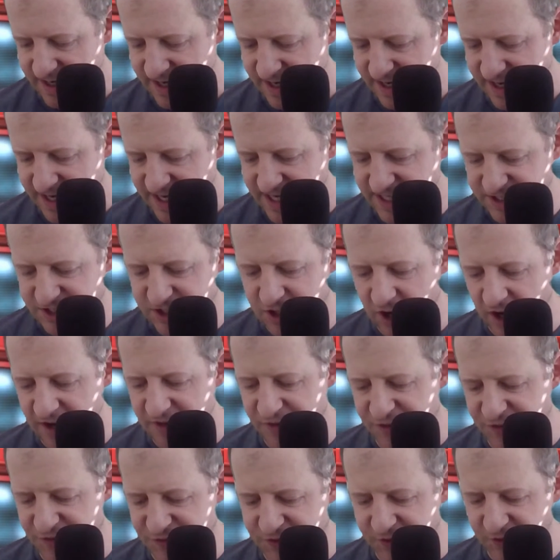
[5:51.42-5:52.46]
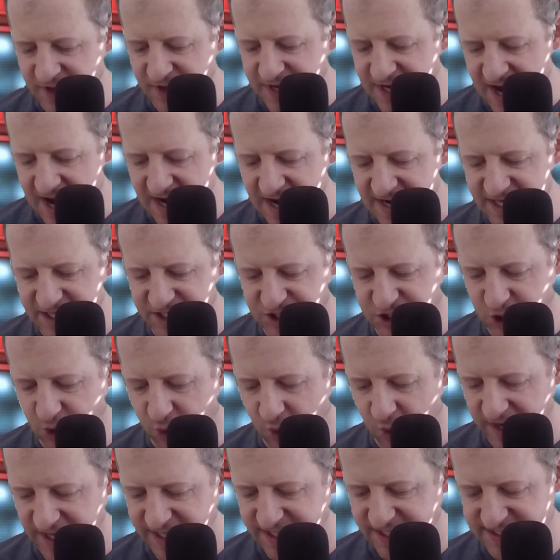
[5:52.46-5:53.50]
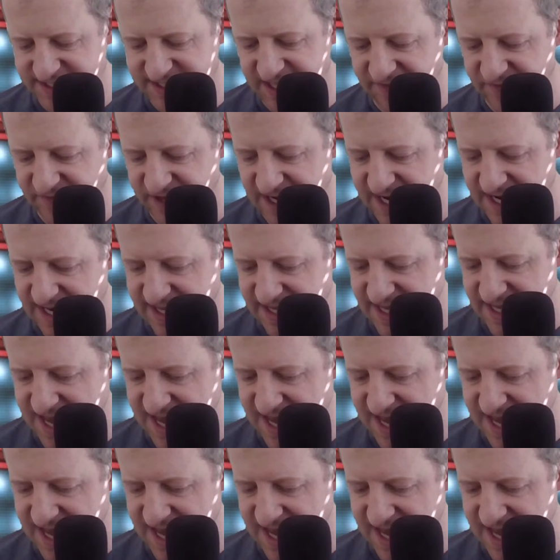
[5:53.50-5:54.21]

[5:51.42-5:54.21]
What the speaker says: He's gone 39-27 in the